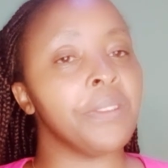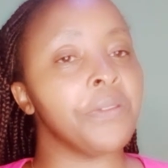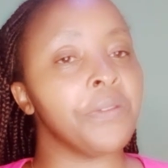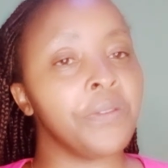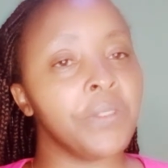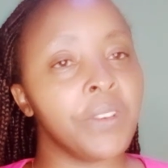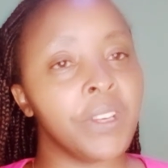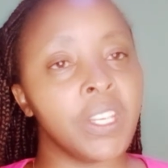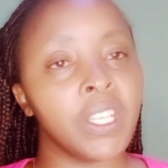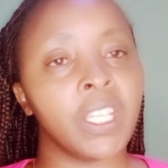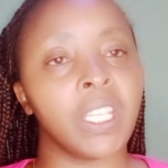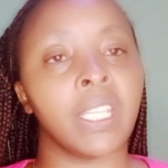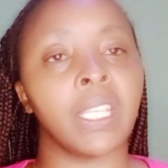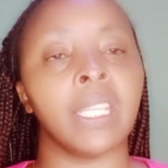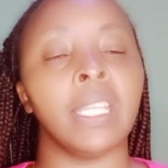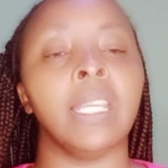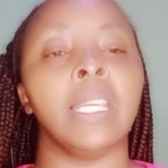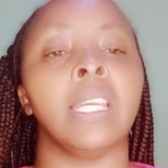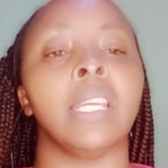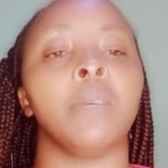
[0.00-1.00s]
very
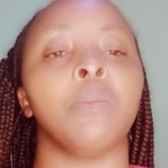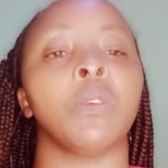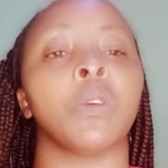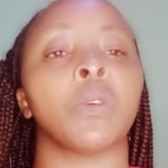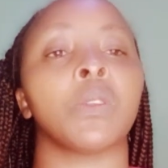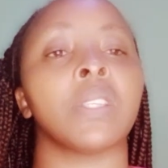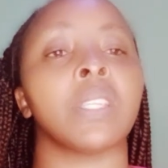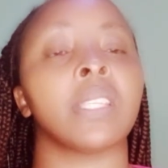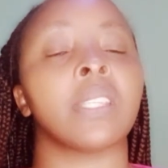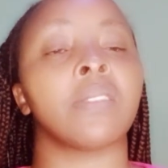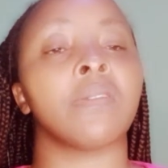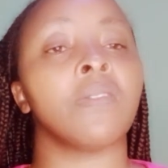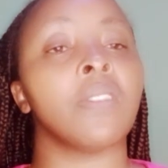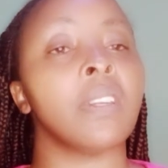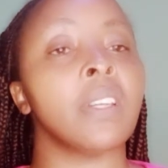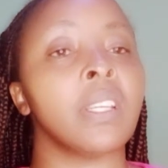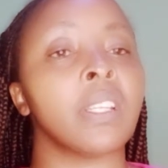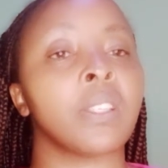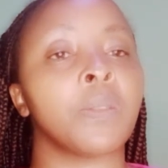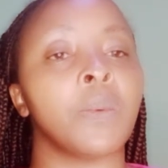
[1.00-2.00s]
key, because it's
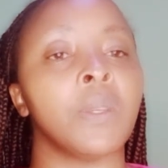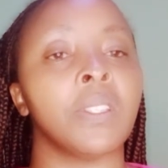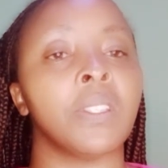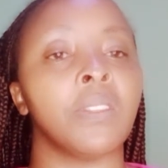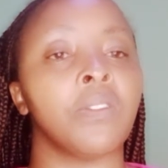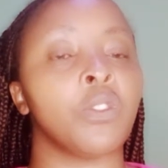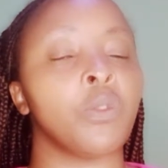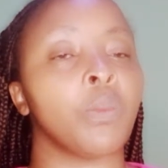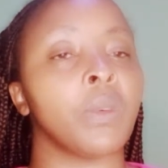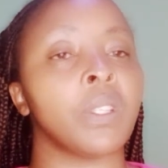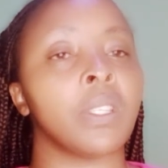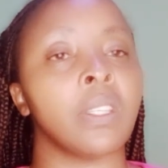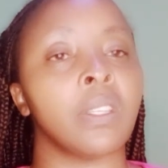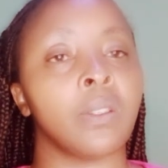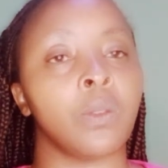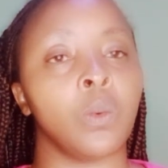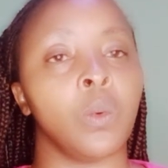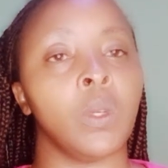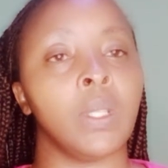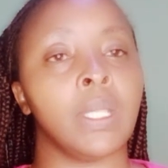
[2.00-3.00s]
very expensive to purchase
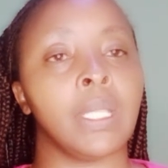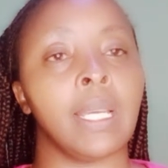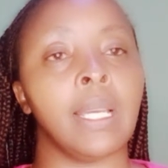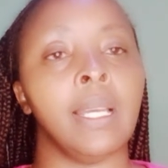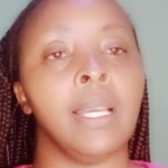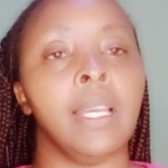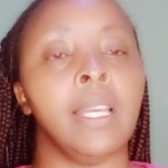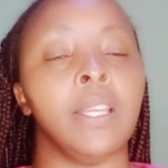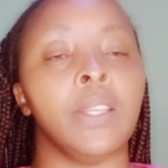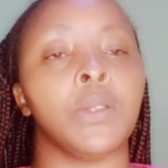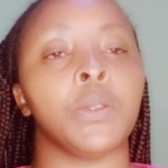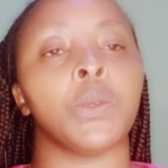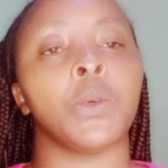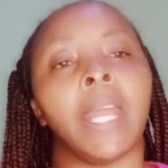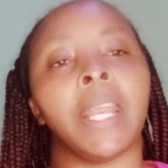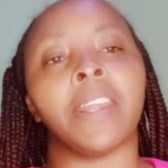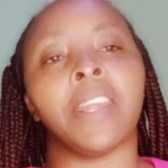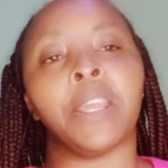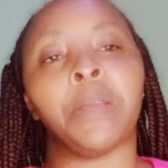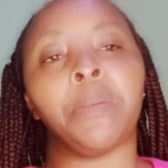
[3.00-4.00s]
water. So
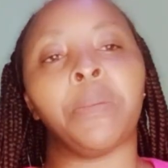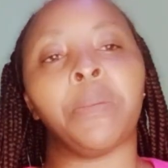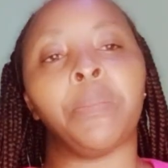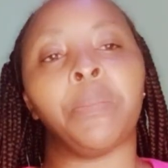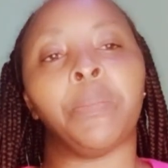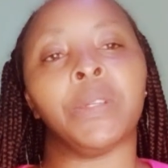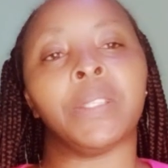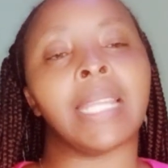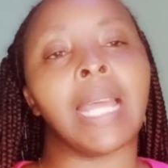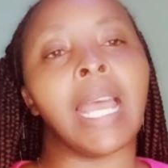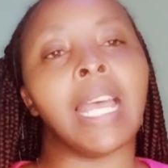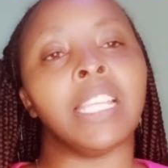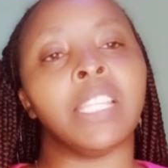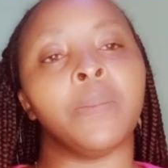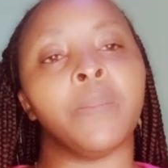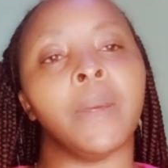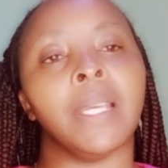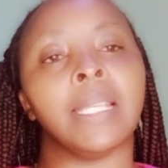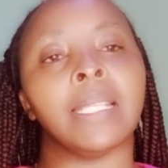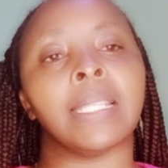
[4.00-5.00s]
another important
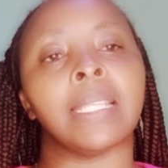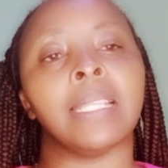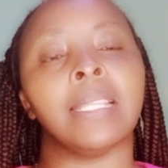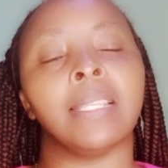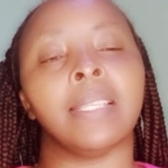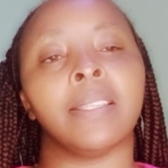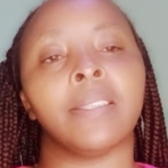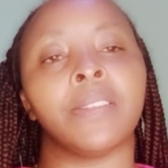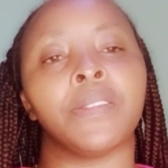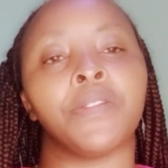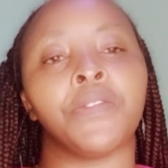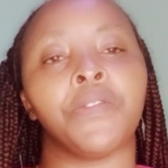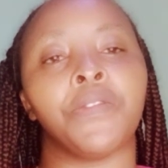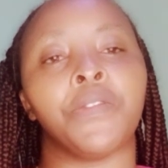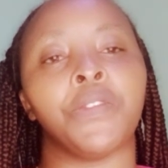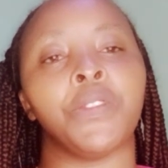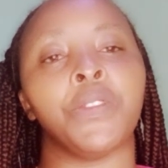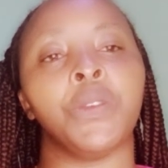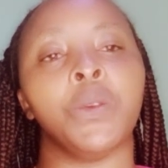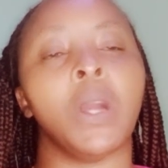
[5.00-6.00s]
aspect is
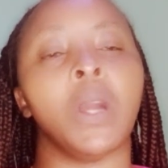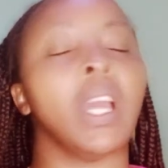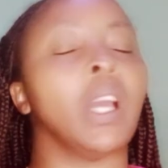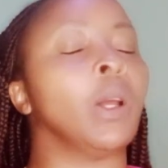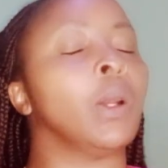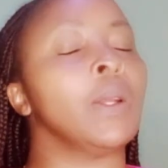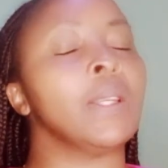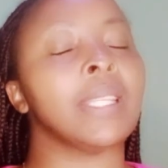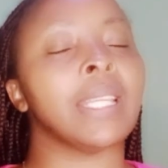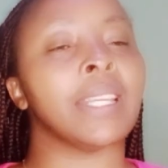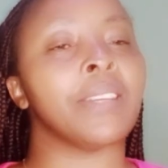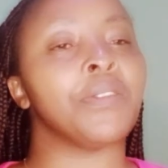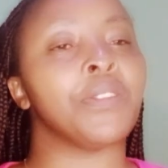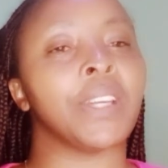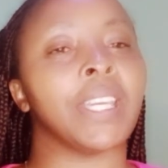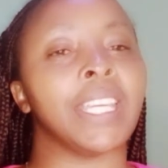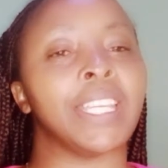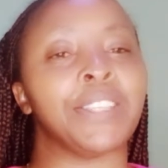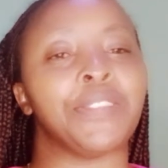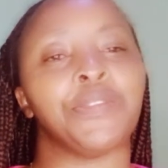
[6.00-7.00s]
for you, I always
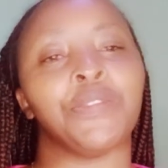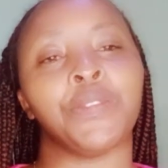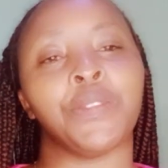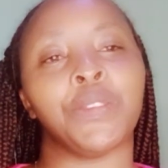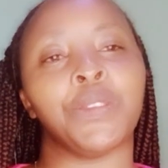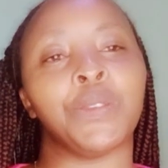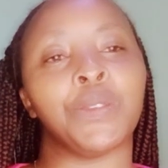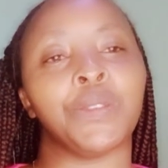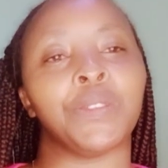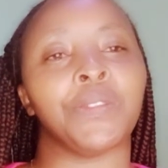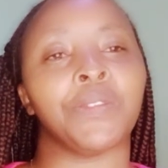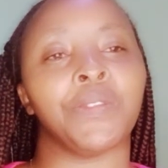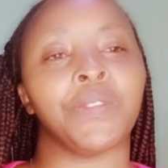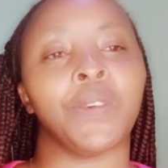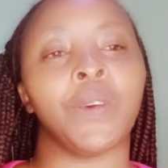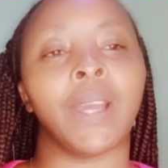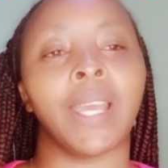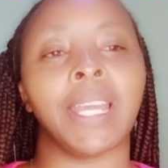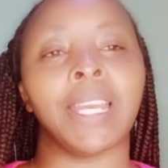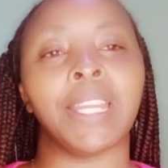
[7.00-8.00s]
advocate for use of
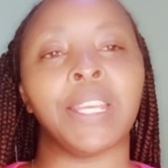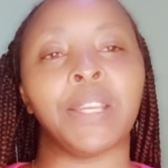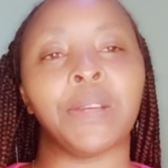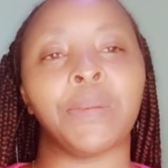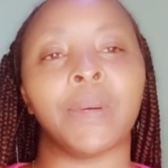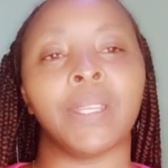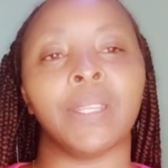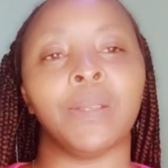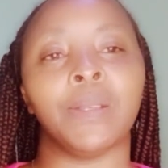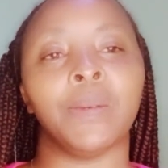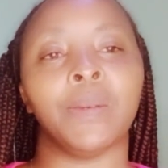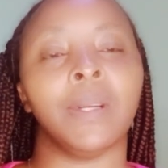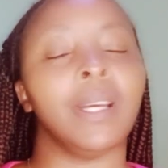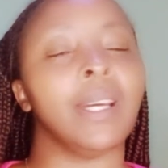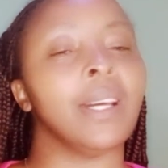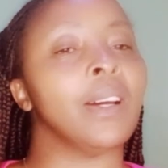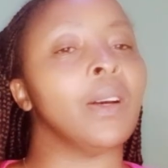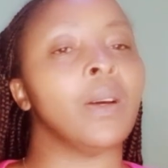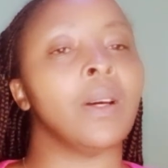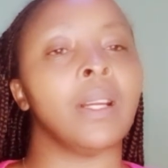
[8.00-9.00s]
organic manure
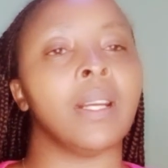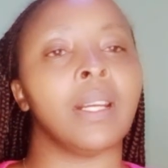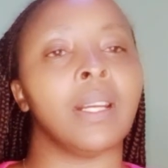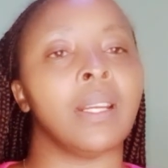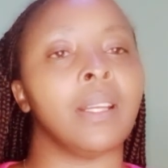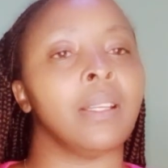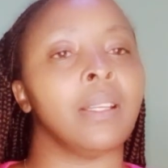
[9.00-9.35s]
or